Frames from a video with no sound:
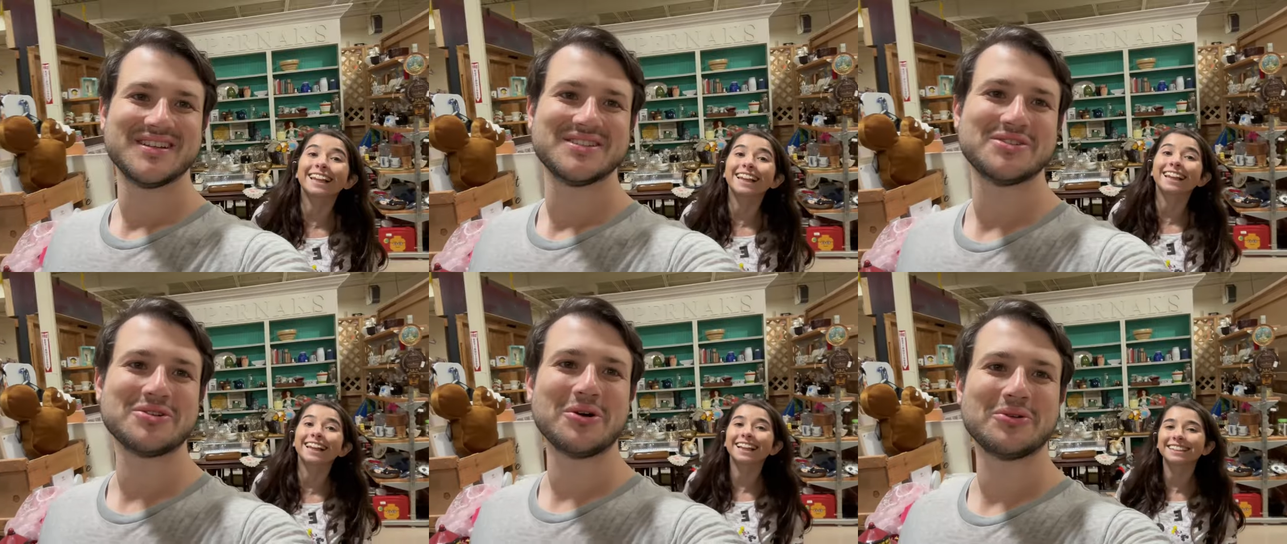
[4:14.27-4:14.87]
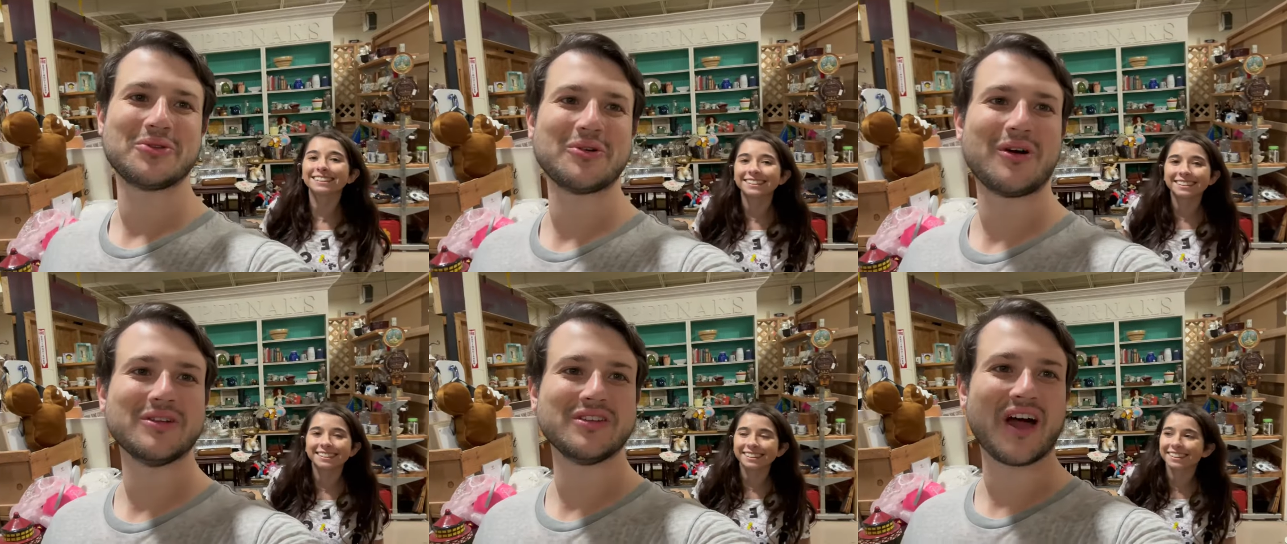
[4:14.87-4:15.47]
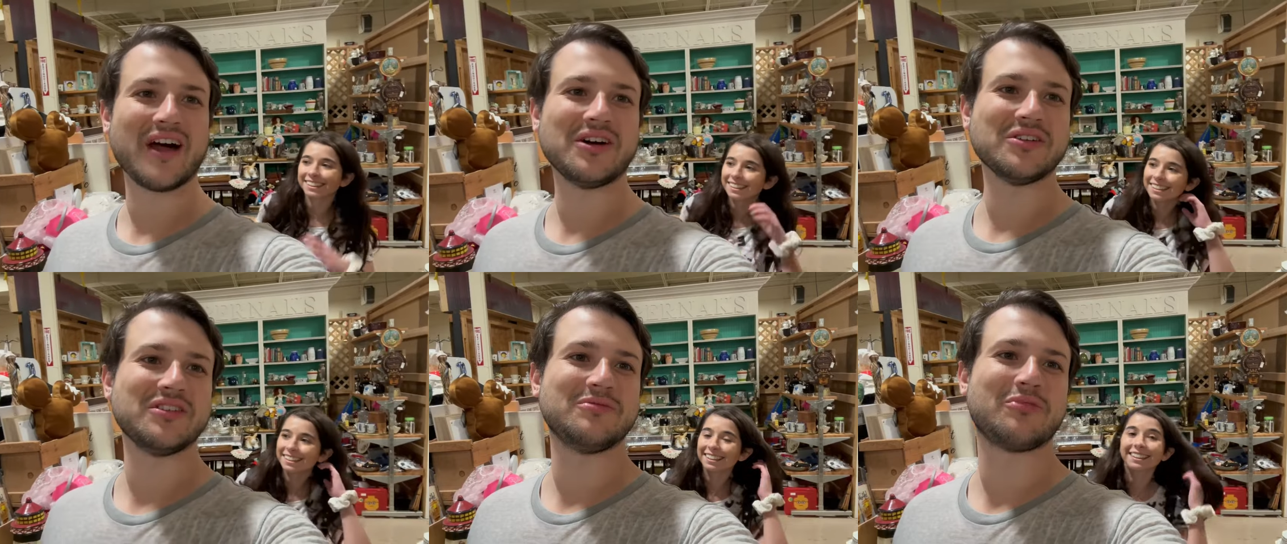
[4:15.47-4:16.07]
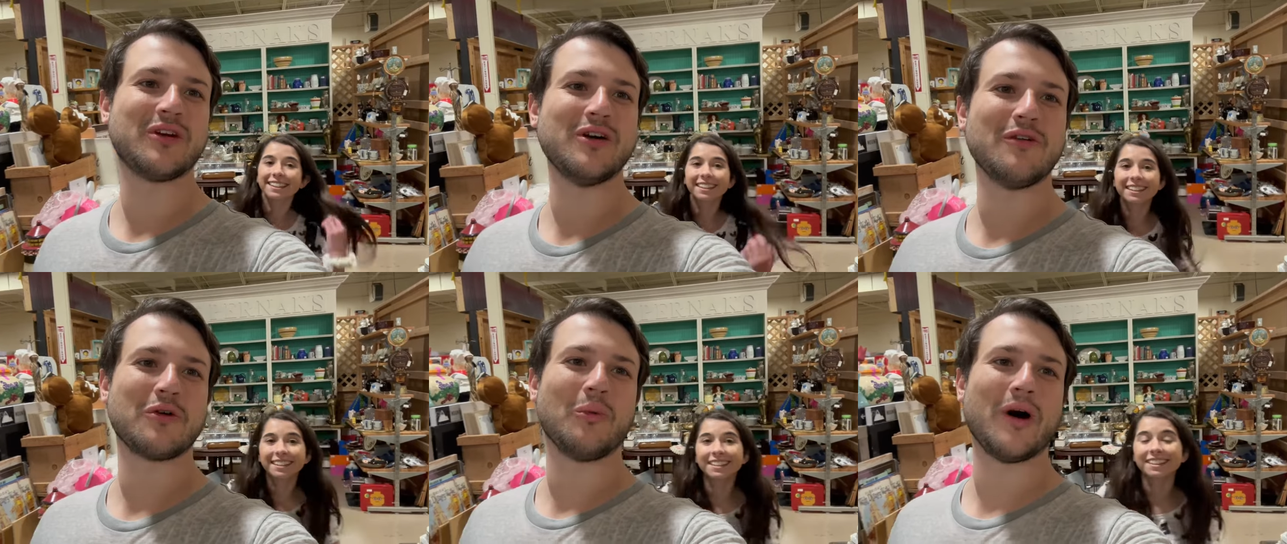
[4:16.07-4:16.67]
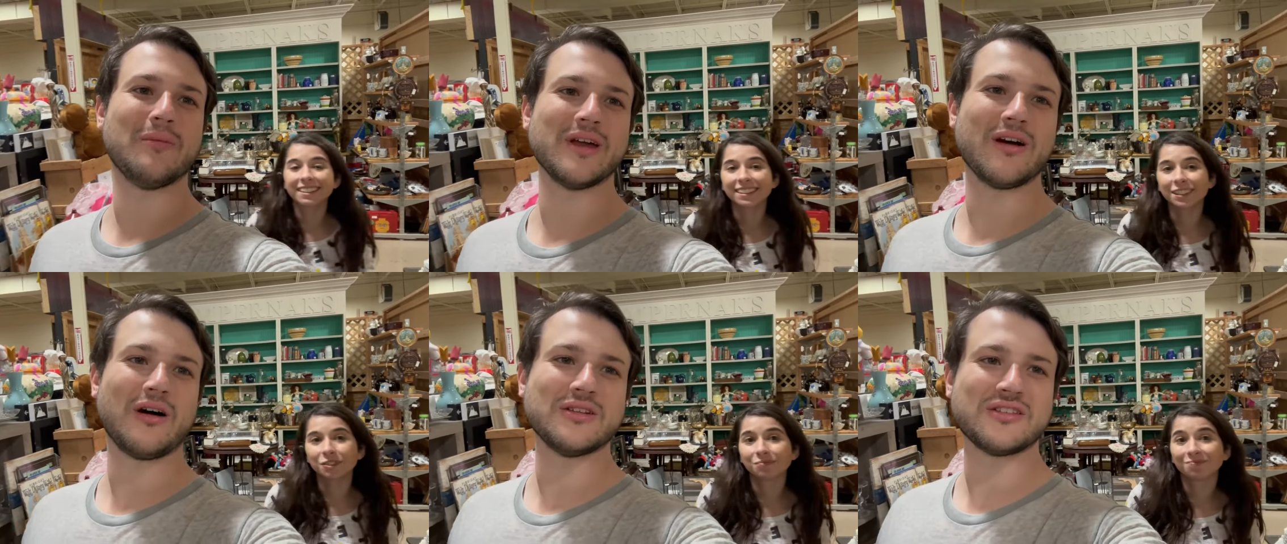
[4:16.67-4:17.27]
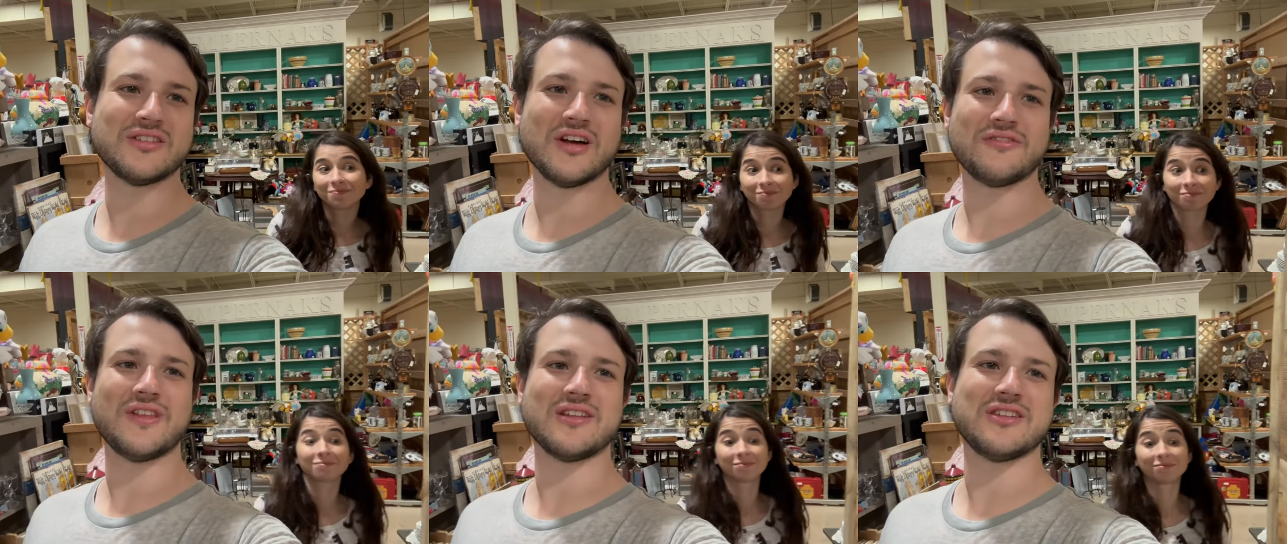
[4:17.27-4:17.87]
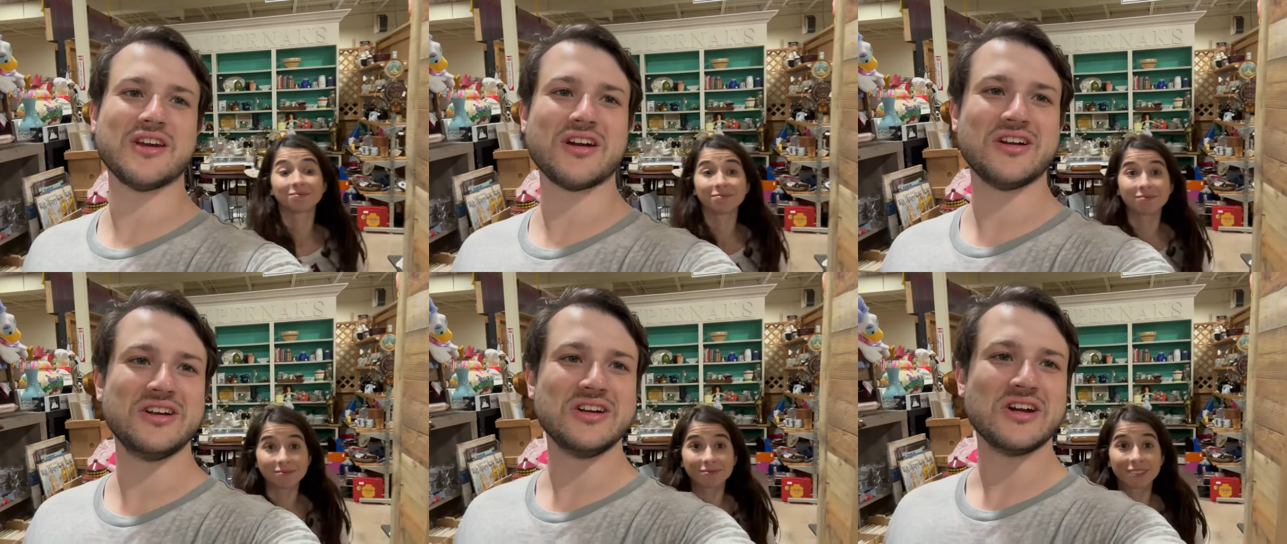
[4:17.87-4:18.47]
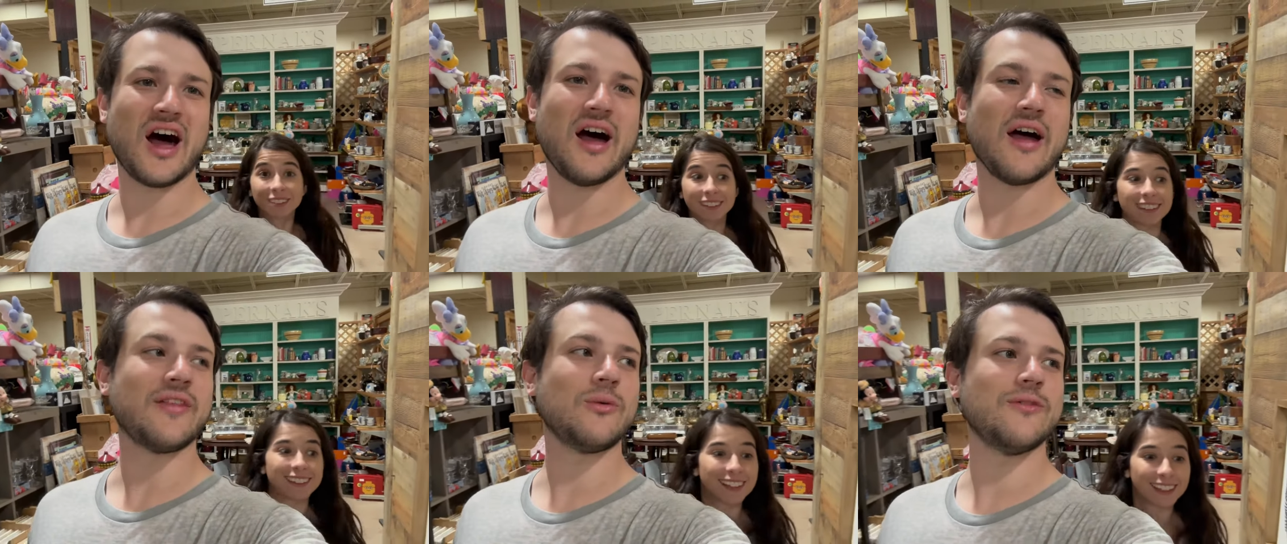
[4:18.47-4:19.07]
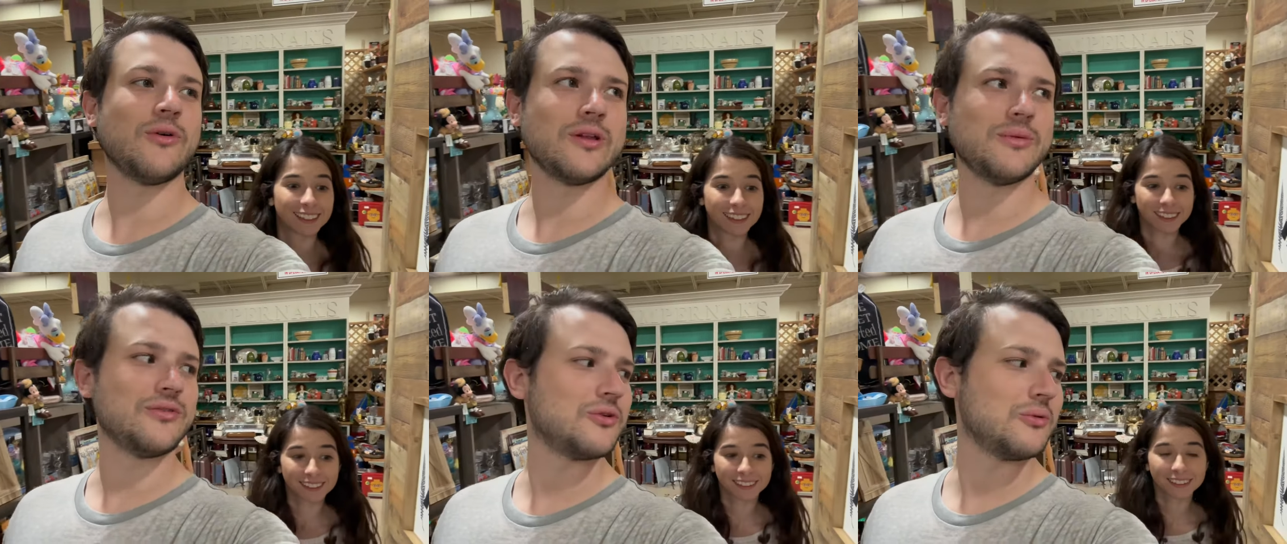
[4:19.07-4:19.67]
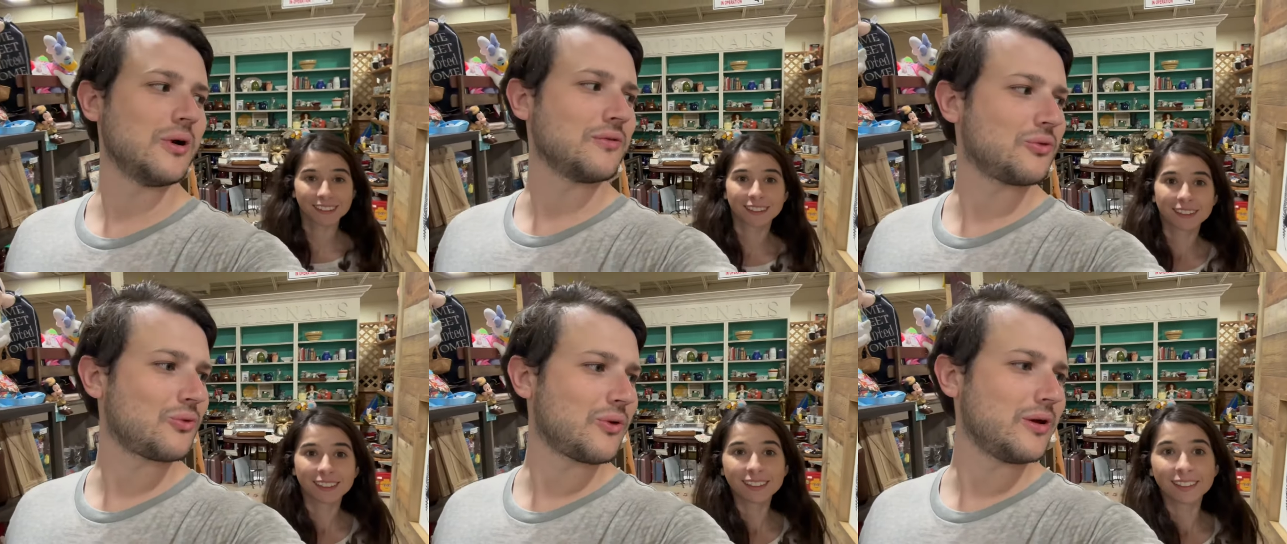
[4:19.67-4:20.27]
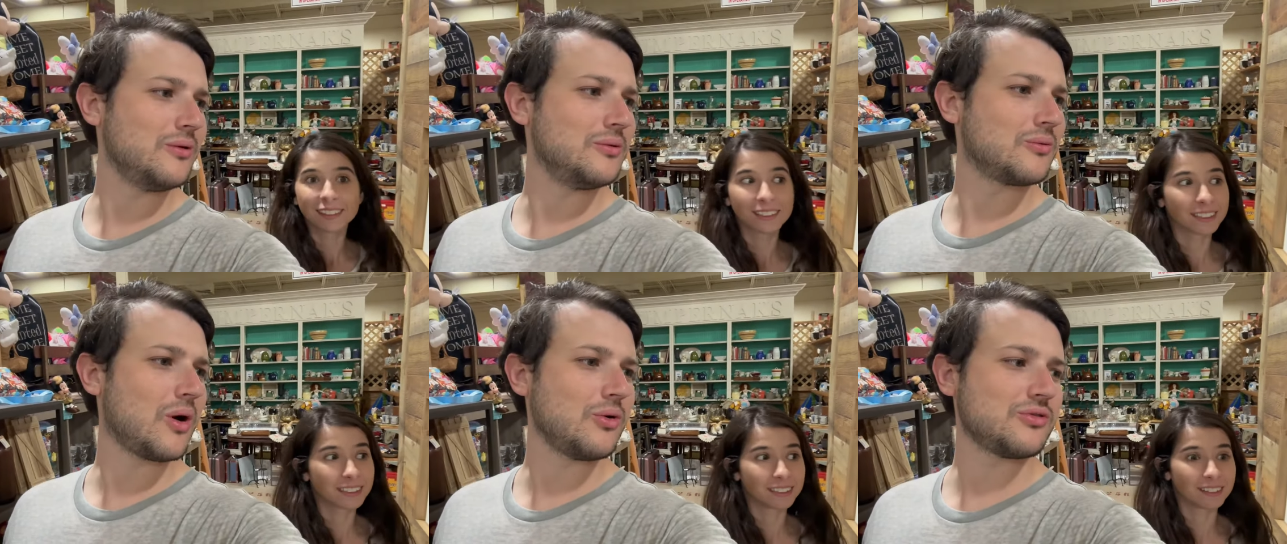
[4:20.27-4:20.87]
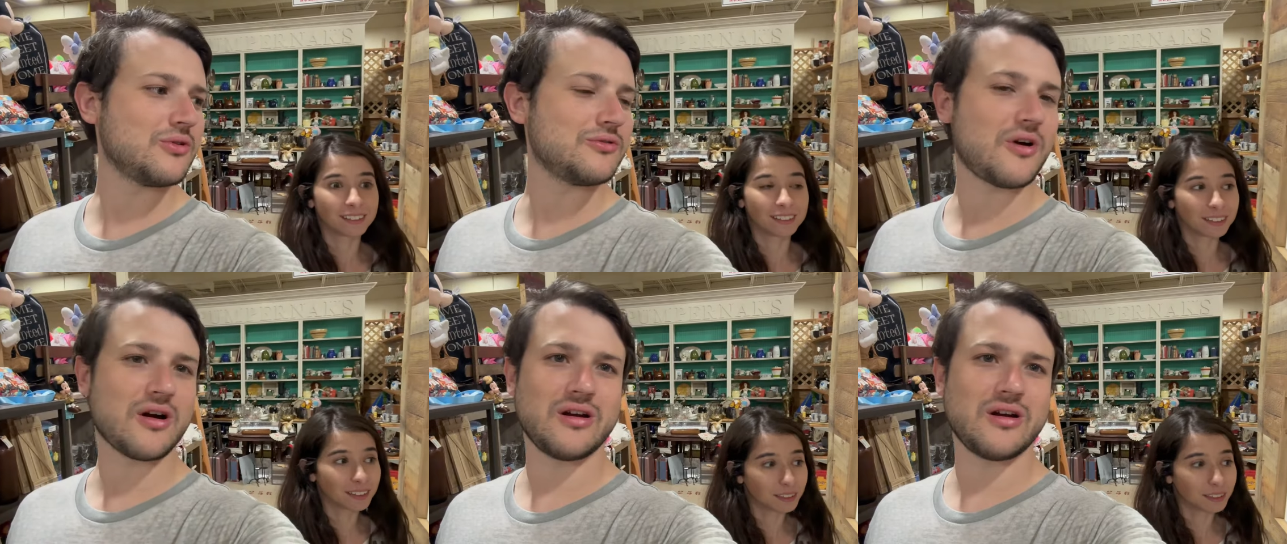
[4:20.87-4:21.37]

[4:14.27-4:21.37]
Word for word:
Speaker 1: So going through all these aisles, it's pretty overwhelming, all the stuff that's here think we've only been through what three rows so far.